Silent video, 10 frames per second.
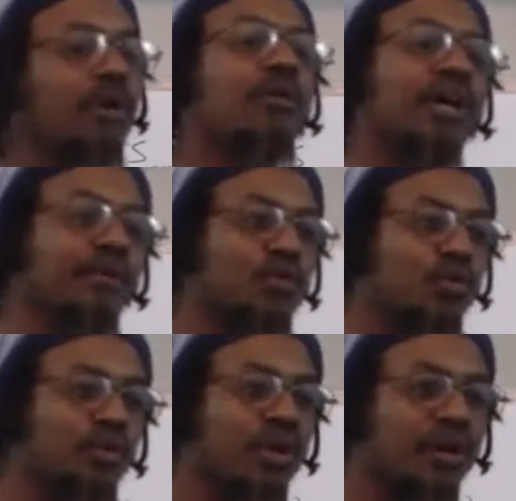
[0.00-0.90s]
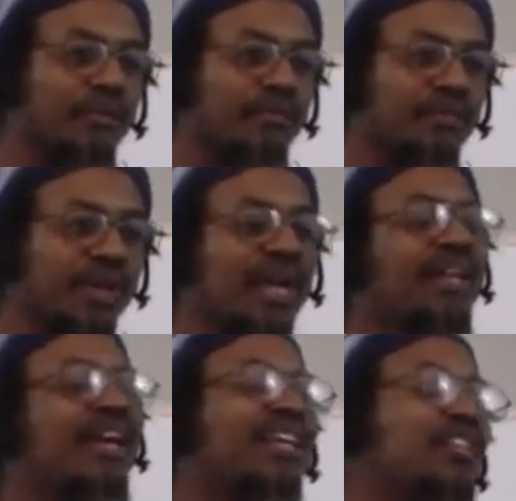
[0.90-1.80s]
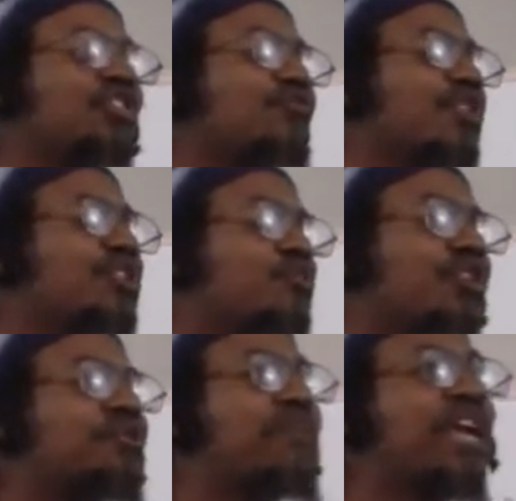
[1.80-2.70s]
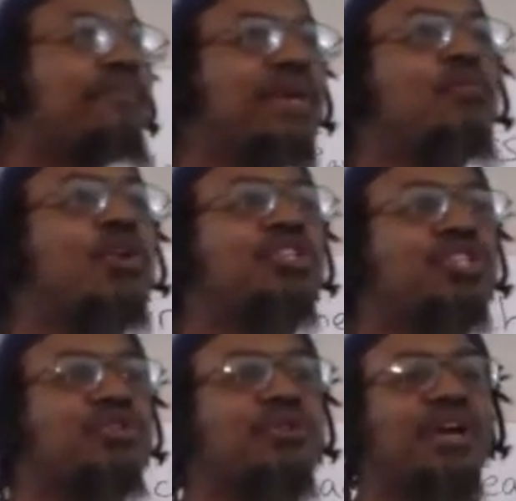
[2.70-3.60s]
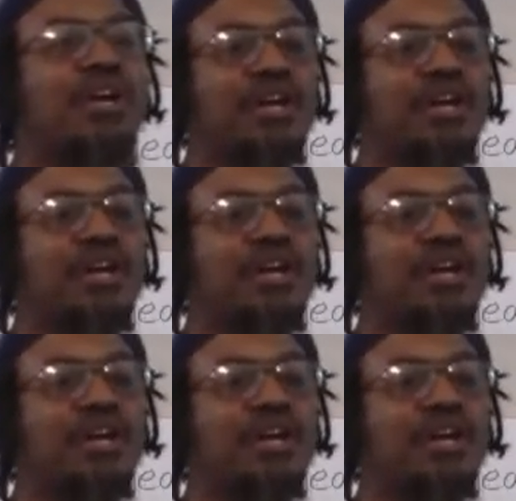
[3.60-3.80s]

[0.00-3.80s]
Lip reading: rahimahullah. Now he's the reason which made me want to